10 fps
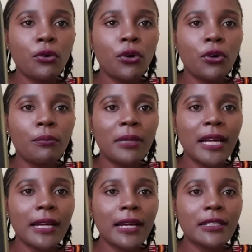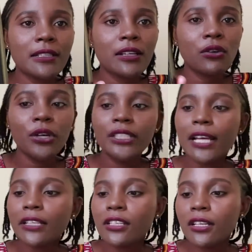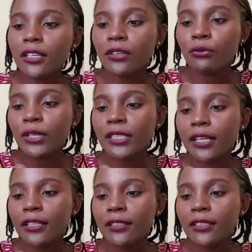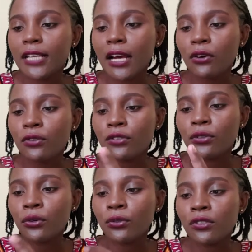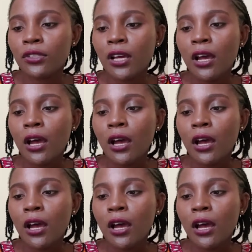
oil black castor Or it's actually written detangles notes